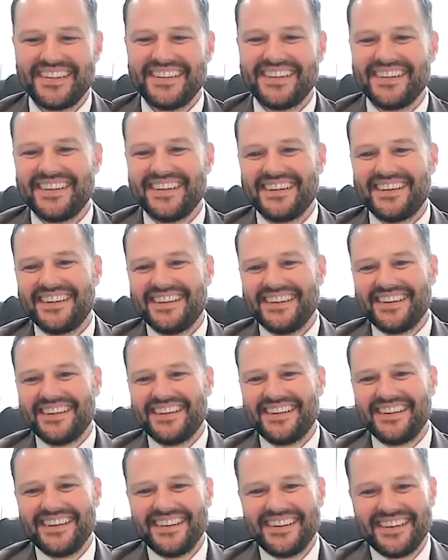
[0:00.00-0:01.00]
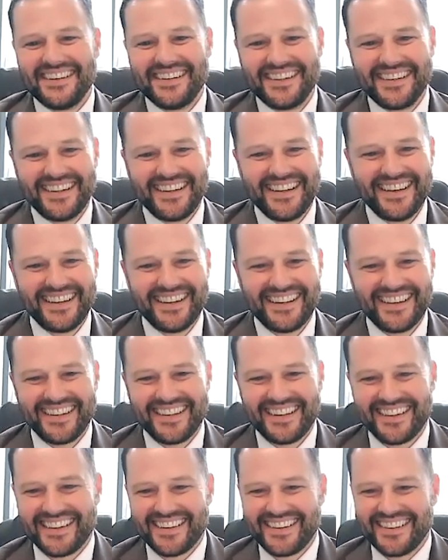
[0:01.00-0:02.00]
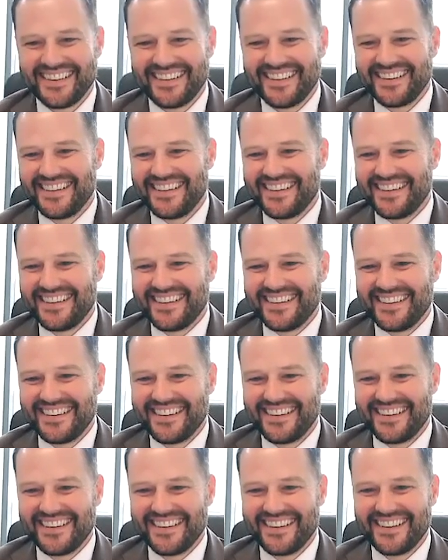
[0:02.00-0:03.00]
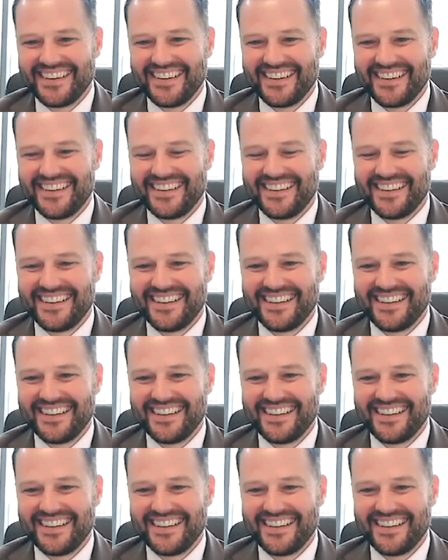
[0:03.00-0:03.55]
The person shown says nothing.